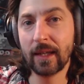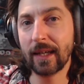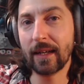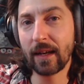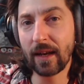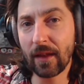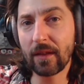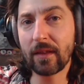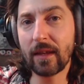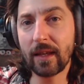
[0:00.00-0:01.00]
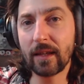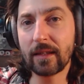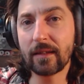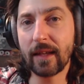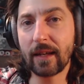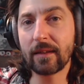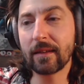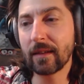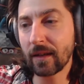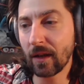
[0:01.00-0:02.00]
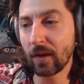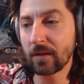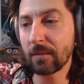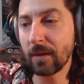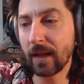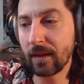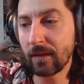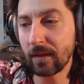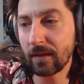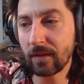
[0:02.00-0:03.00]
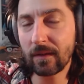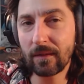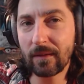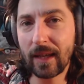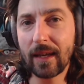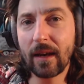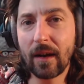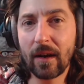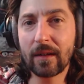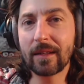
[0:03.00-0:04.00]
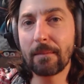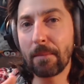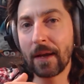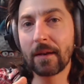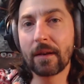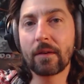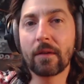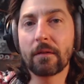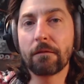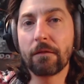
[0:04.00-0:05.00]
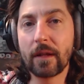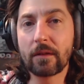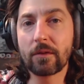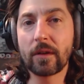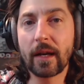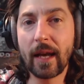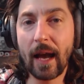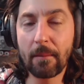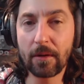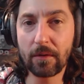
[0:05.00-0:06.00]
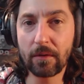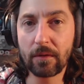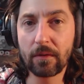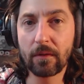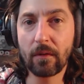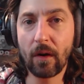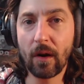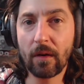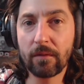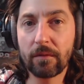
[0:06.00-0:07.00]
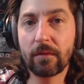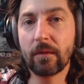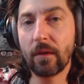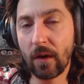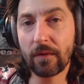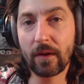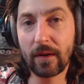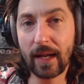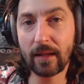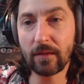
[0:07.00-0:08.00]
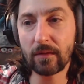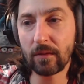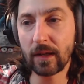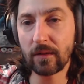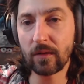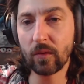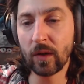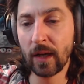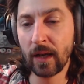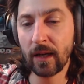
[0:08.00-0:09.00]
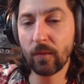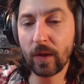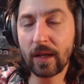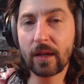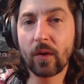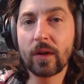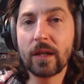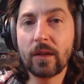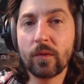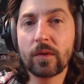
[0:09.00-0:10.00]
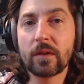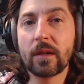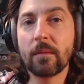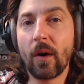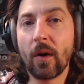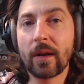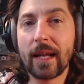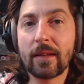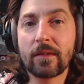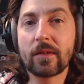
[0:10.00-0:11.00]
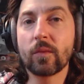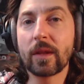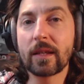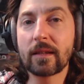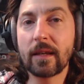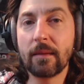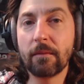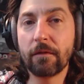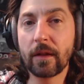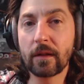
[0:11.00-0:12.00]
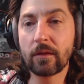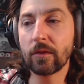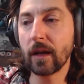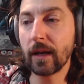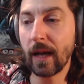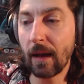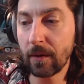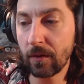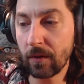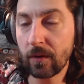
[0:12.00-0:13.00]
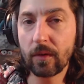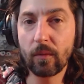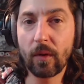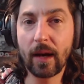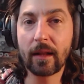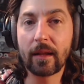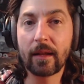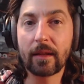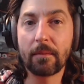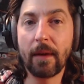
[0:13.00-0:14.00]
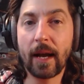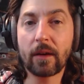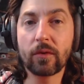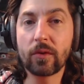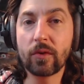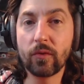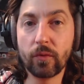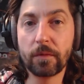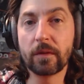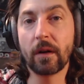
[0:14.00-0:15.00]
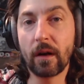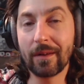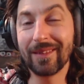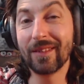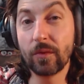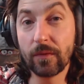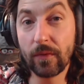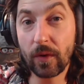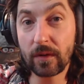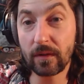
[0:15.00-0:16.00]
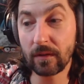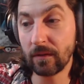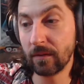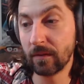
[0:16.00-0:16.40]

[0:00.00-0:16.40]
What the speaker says: And another thing is that the close-up lenses, they are dependent on the filter diameter of our lens, right? So we can only use them on lenses with the same filter diameter, while the macro tubes are universal.